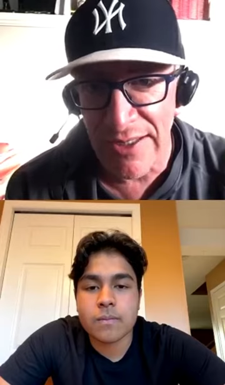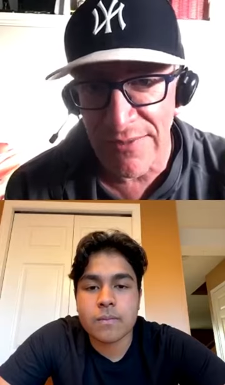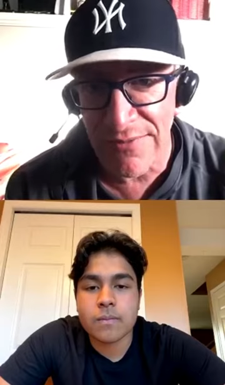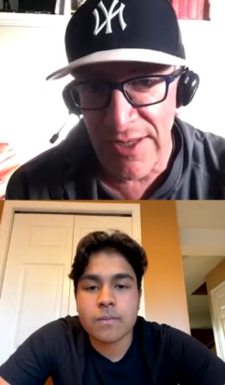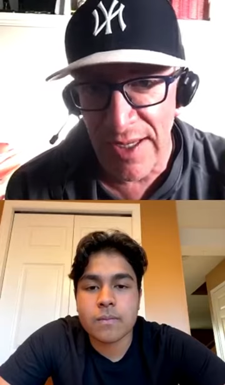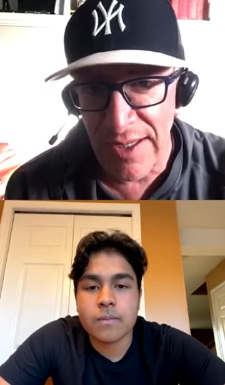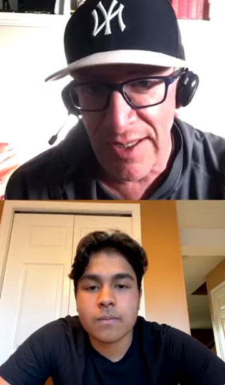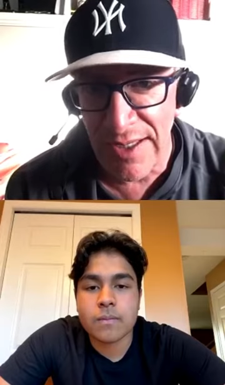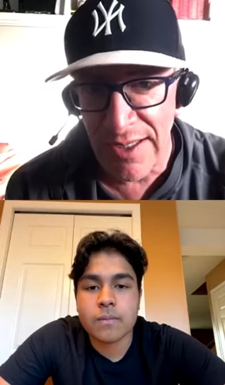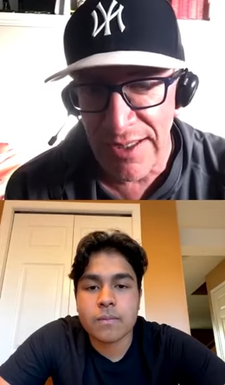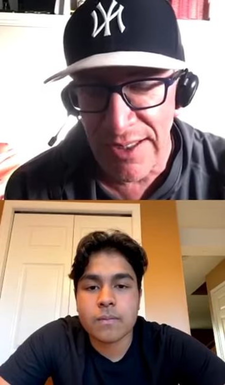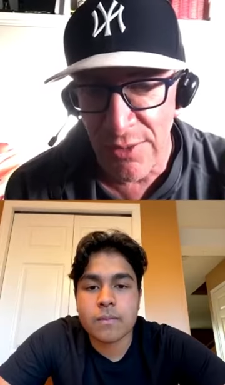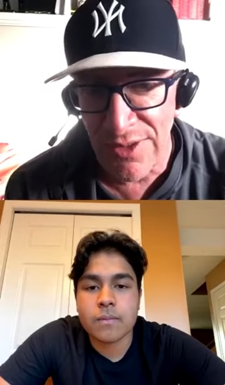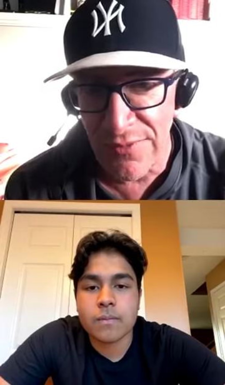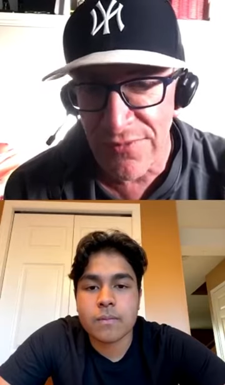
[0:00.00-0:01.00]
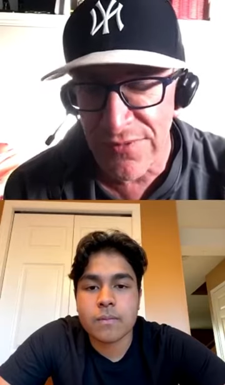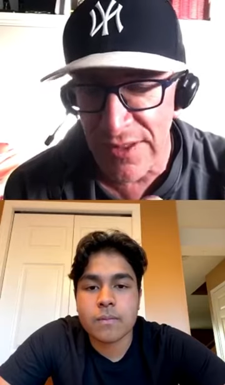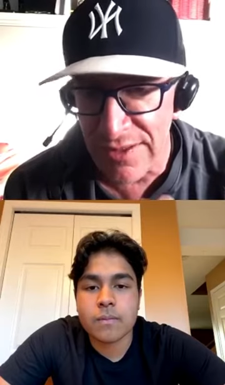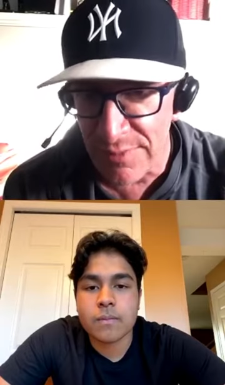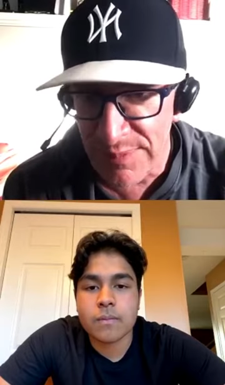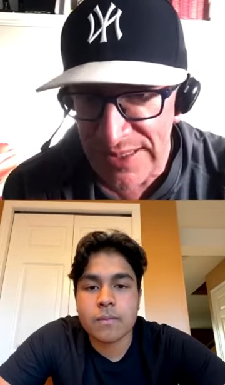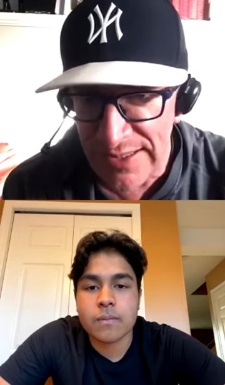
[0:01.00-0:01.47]
Speaker 1: a you have
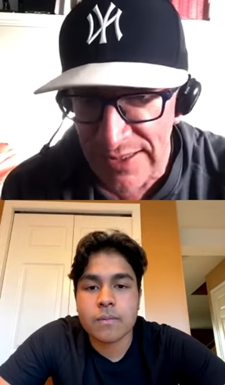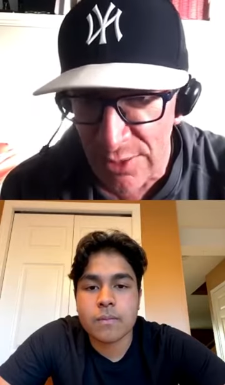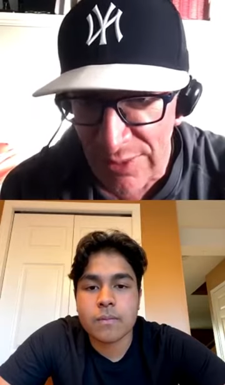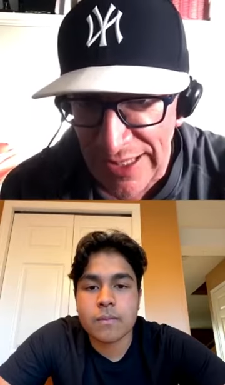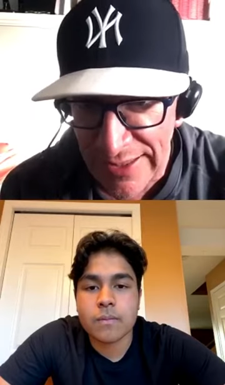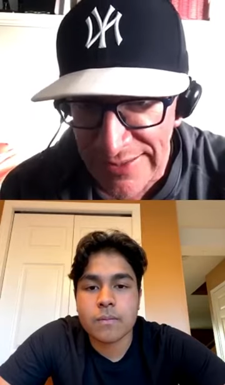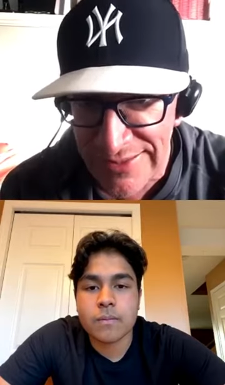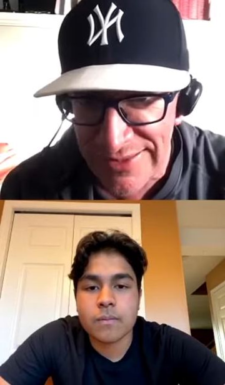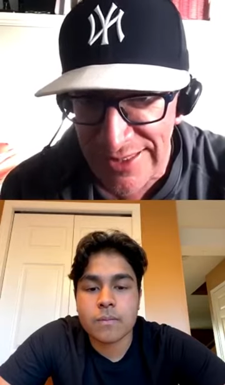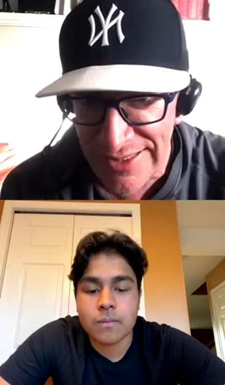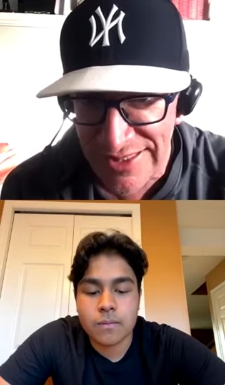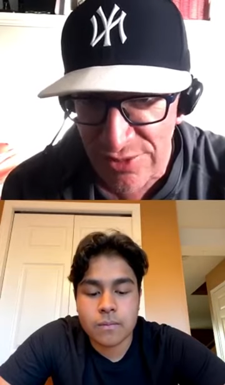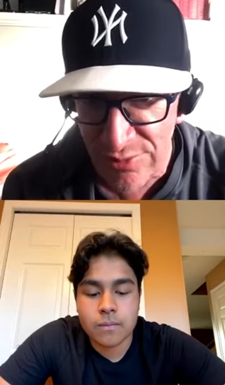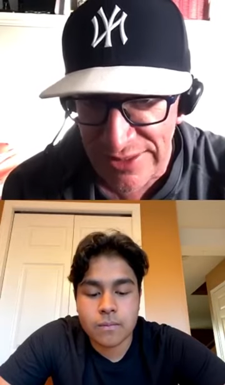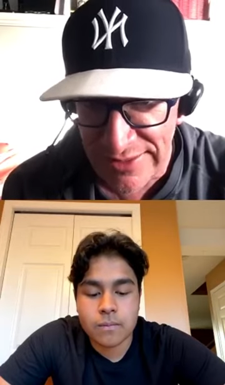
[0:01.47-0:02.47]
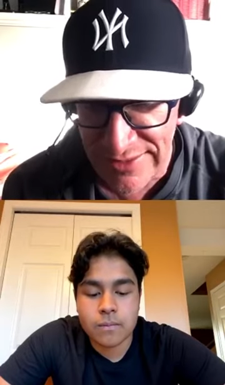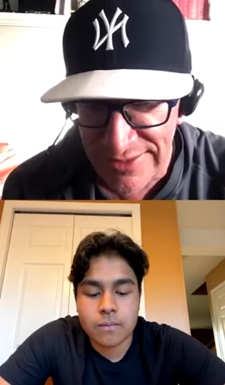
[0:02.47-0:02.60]
Filipino ancestry. Is that